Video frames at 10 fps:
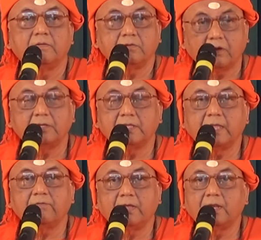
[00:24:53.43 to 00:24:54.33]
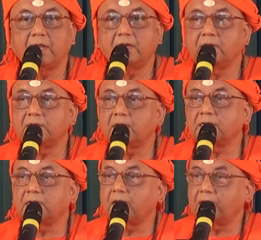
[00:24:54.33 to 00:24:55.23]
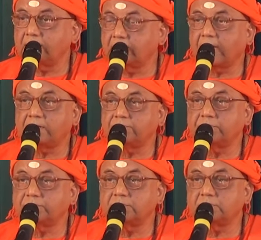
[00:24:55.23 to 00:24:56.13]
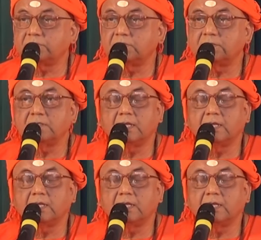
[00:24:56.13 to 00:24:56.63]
not they were landing, that in that position,